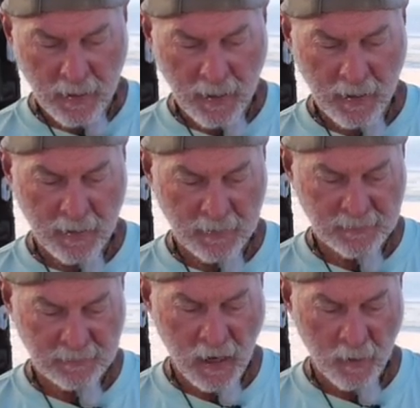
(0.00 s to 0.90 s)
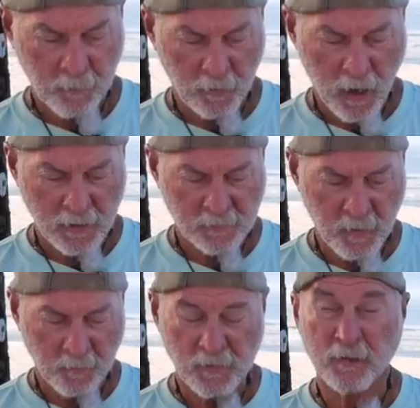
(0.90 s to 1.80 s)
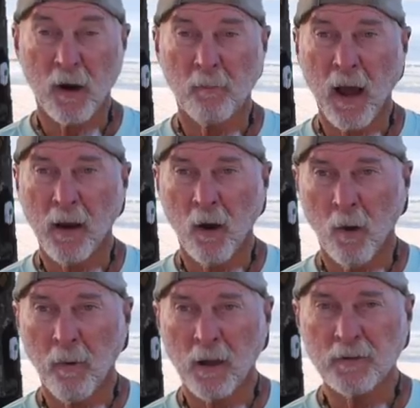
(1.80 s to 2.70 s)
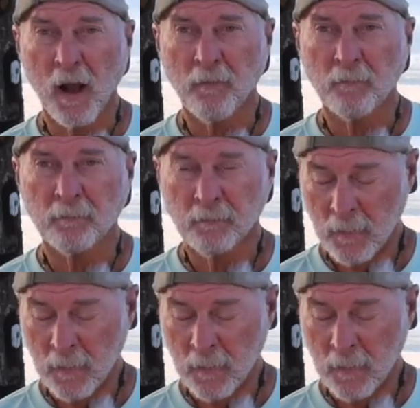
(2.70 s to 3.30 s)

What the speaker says: And as time progressed, people started buying a whole bunch of them.